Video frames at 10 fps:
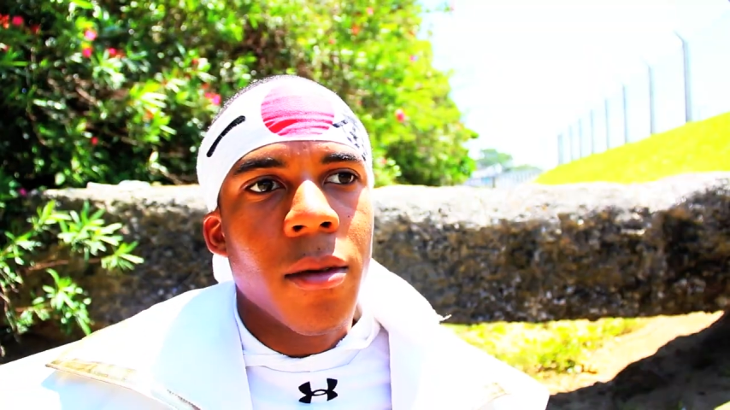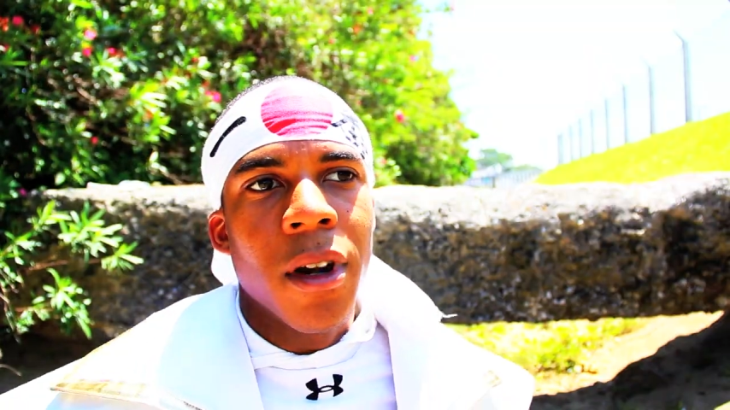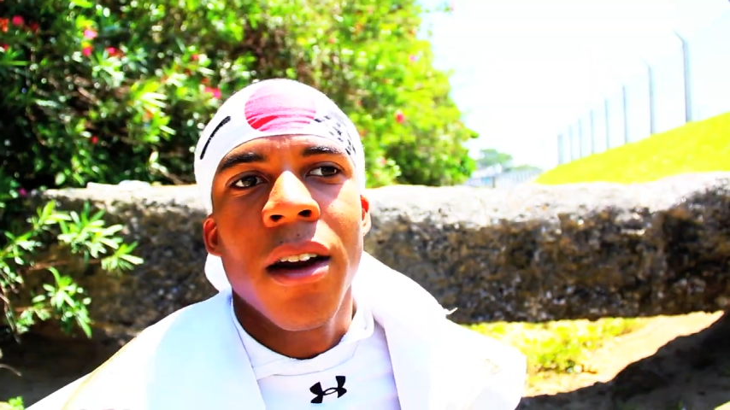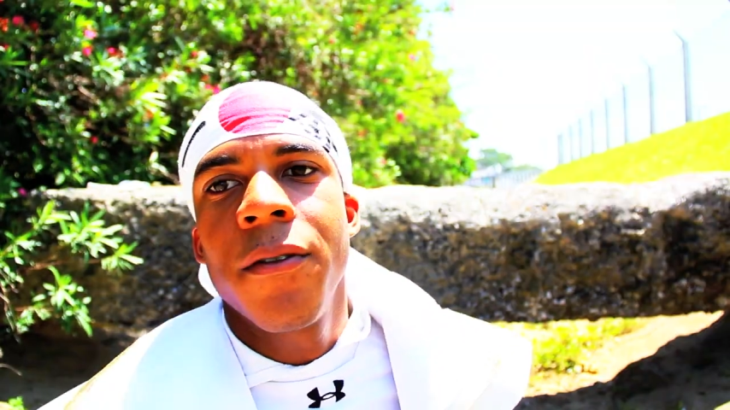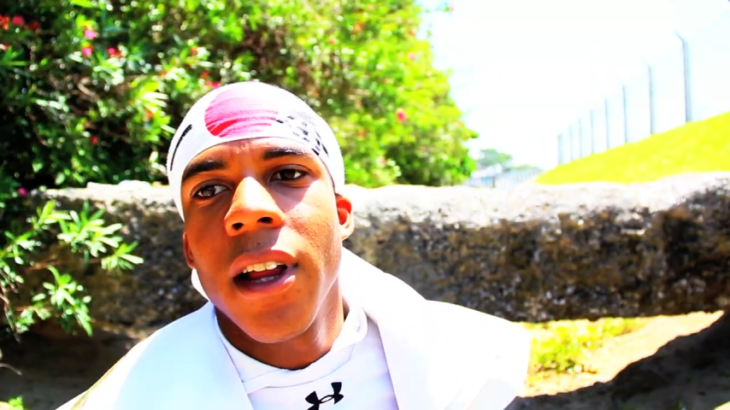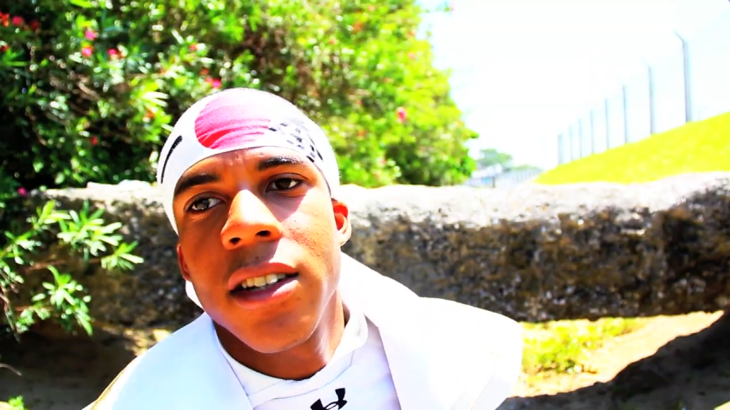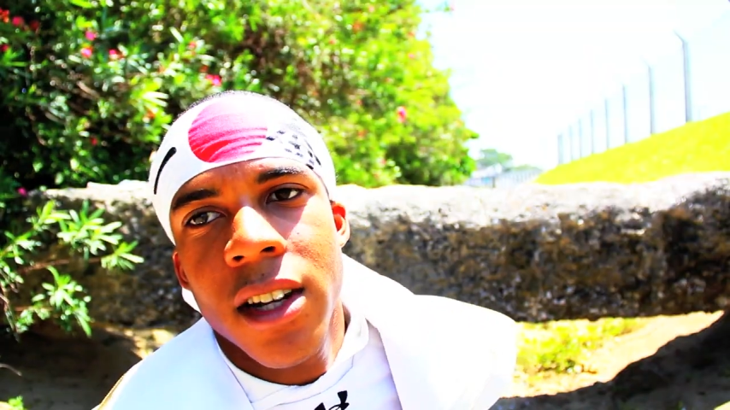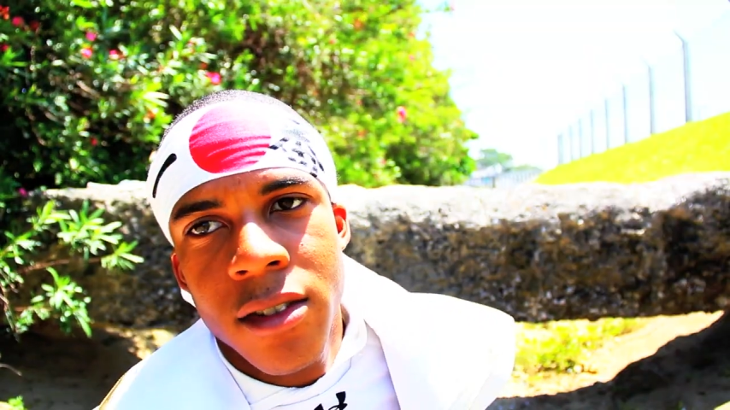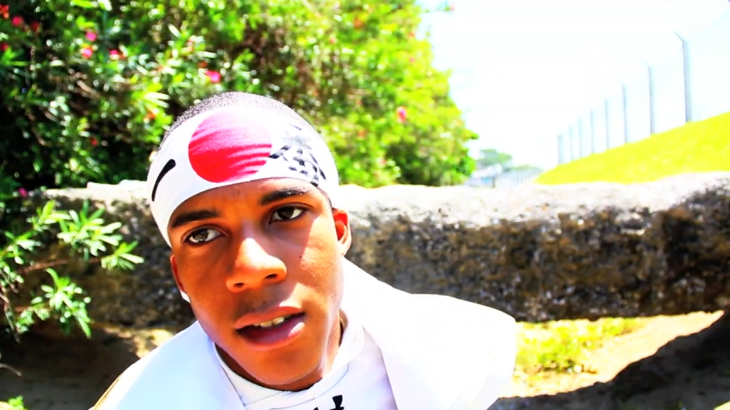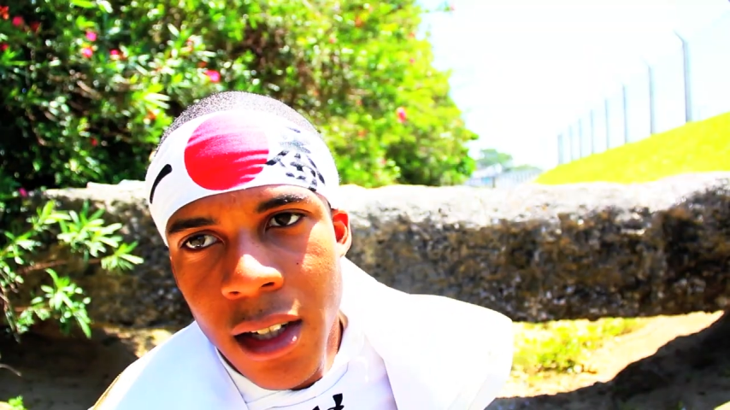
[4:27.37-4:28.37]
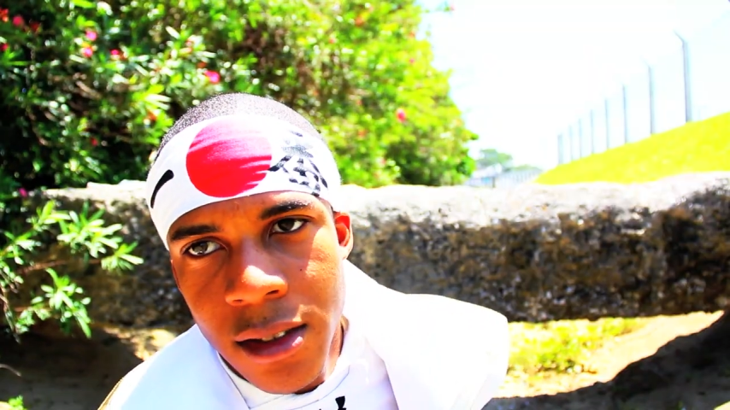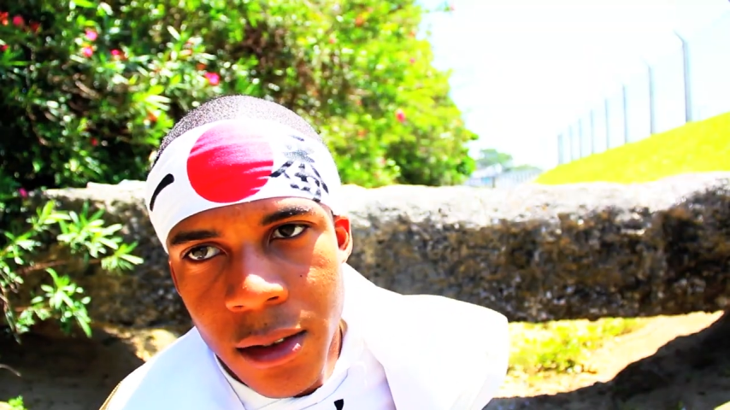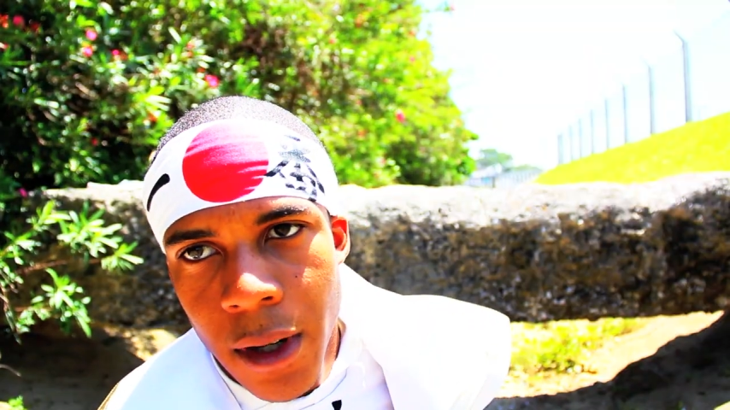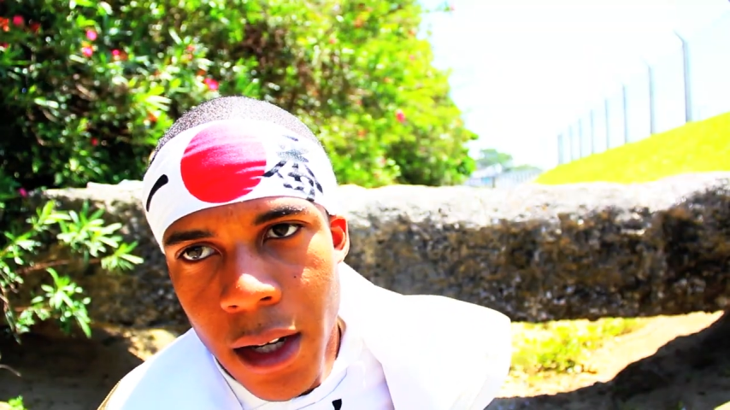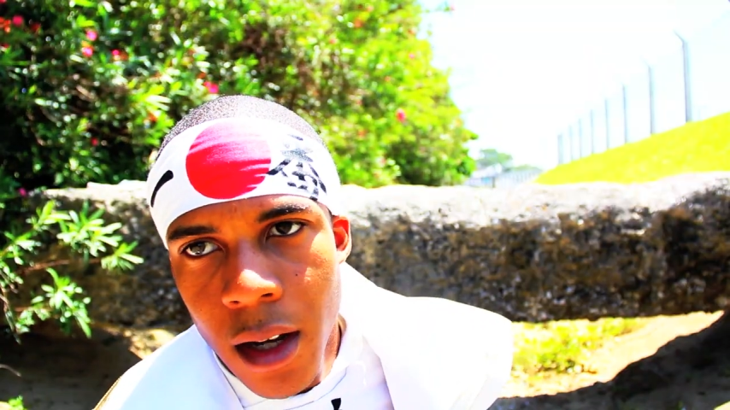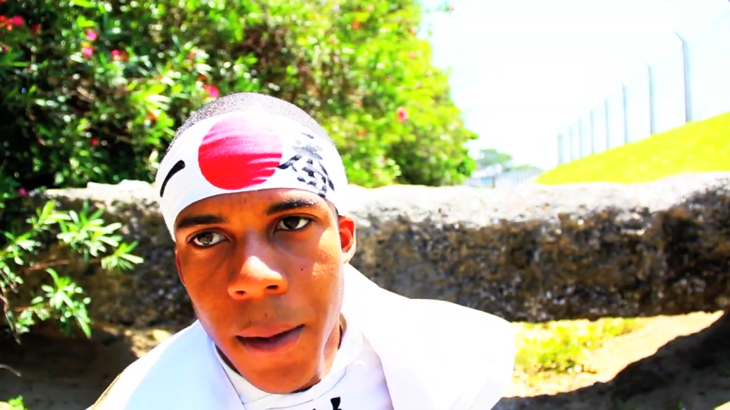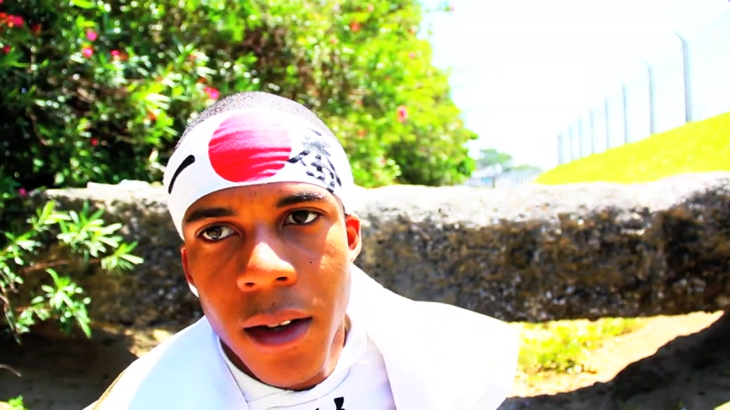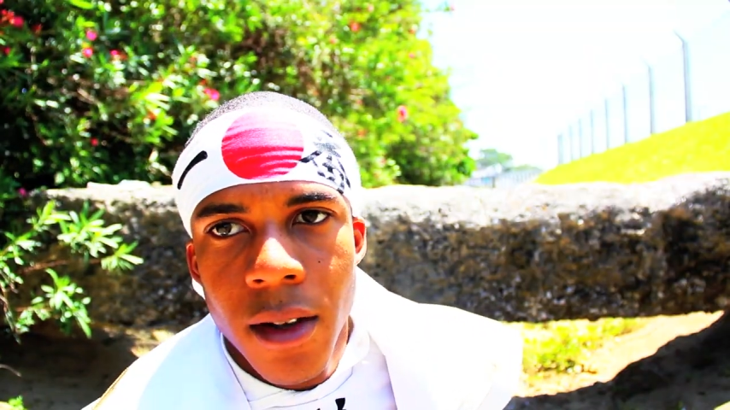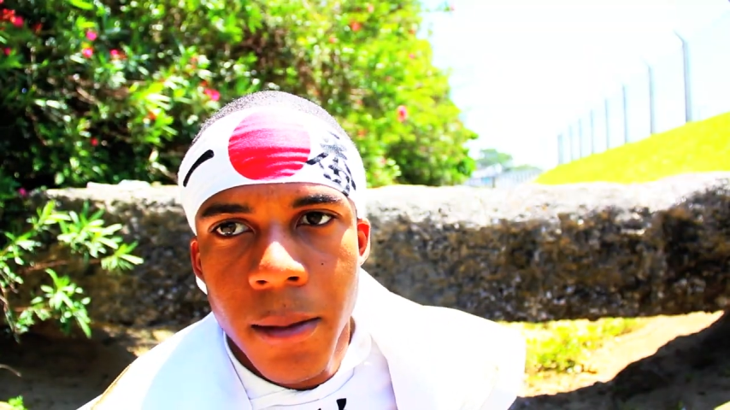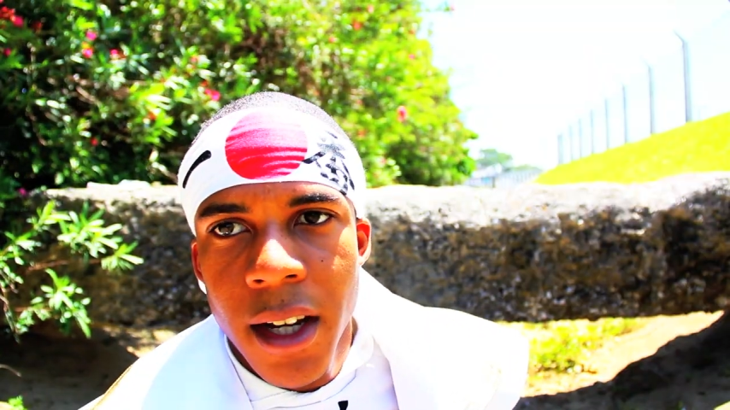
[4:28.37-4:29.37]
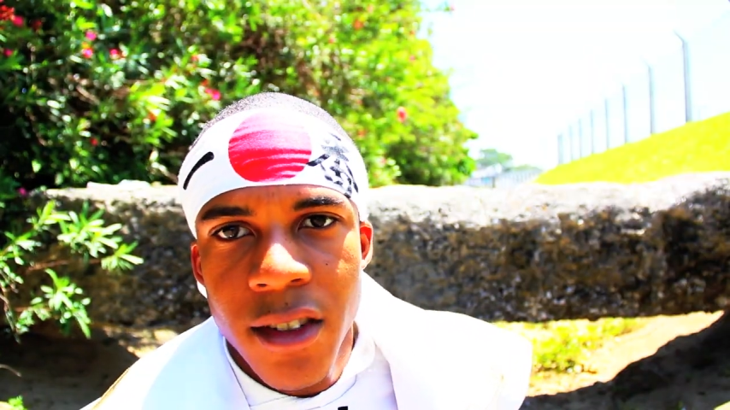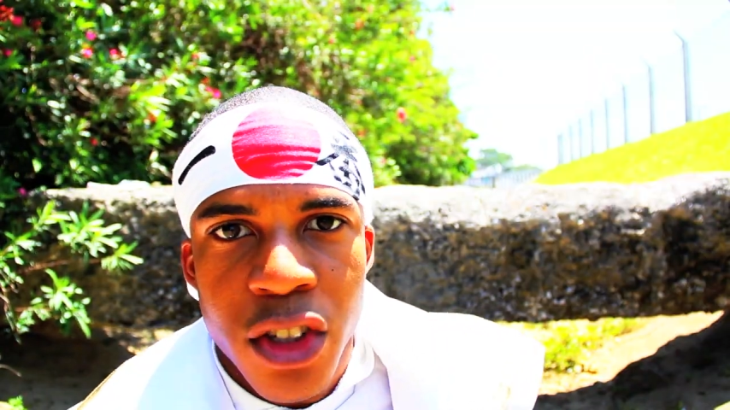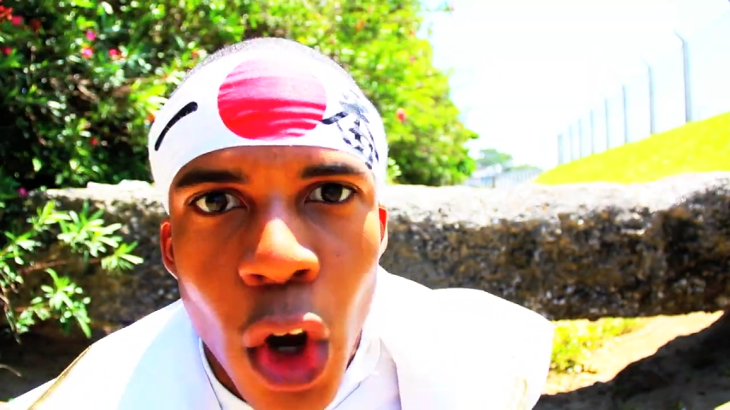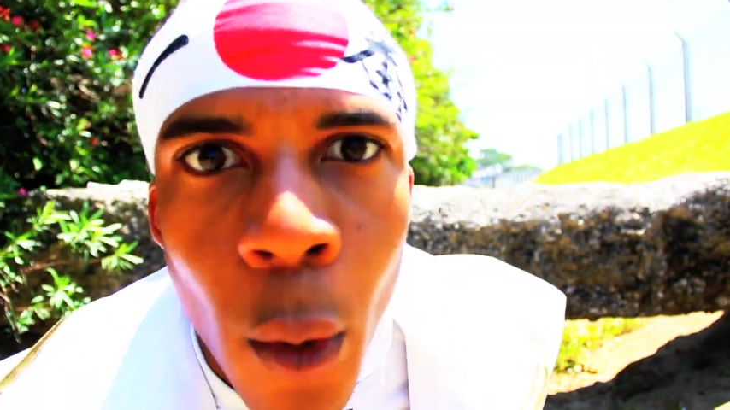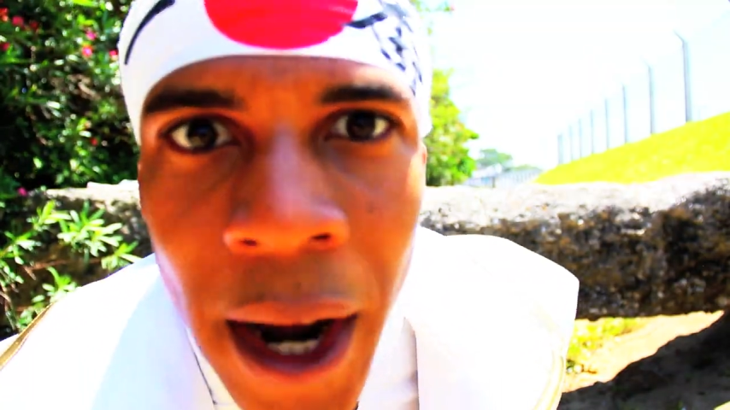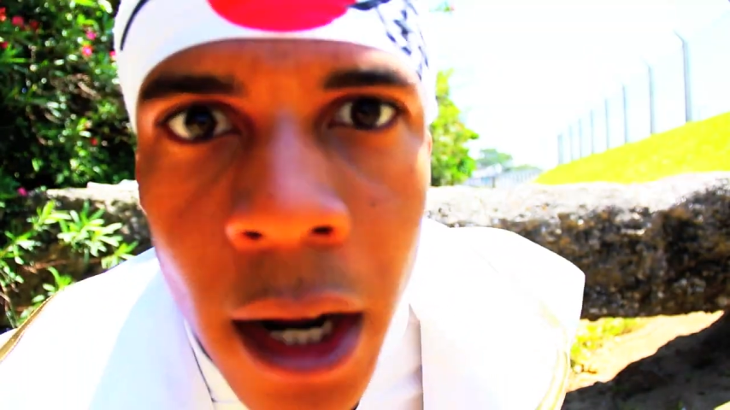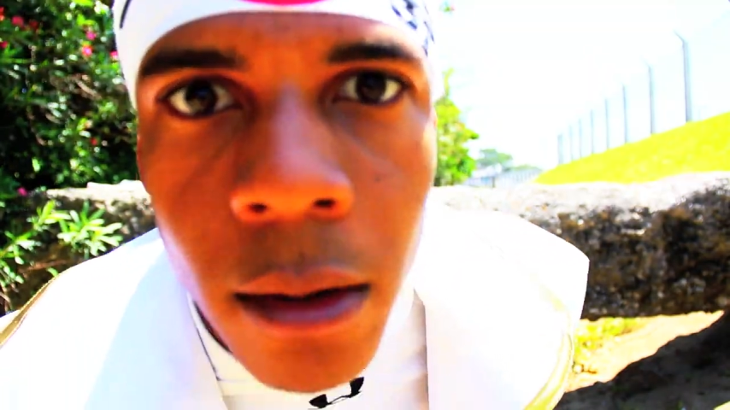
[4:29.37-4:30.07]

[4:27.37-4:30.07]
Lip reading: But I don't feel like changing lenses right now because I'm lazy. Sue me!